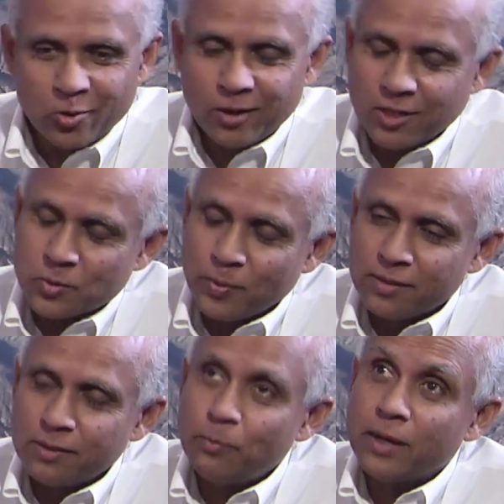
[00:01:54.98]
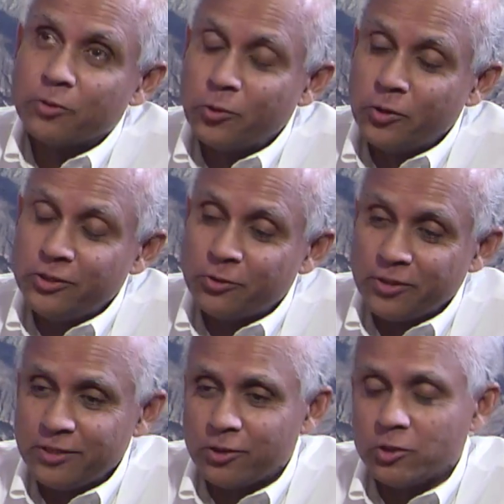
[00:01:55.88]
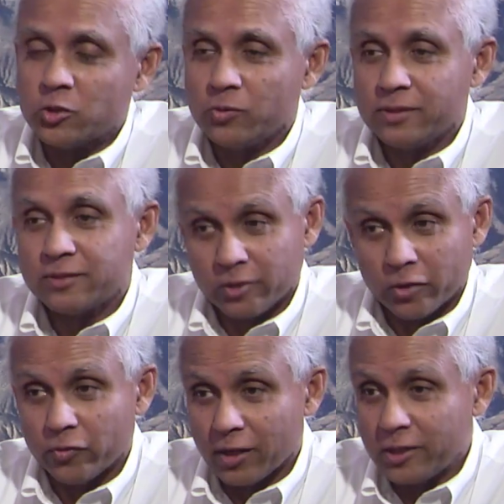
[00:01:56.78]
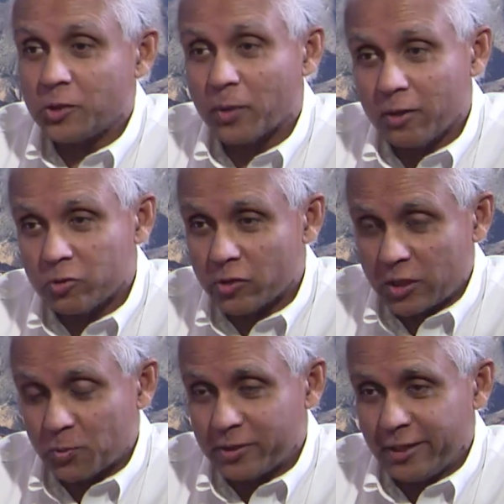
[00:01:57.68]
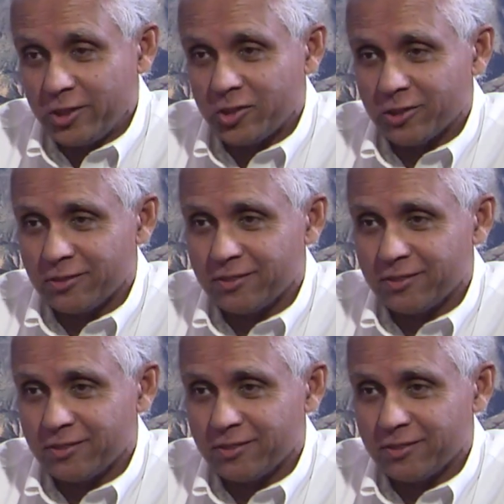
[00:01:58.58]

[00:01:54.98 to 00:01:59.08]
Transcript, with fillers: I spent about thirty-three years with City of L A Department of Transportation,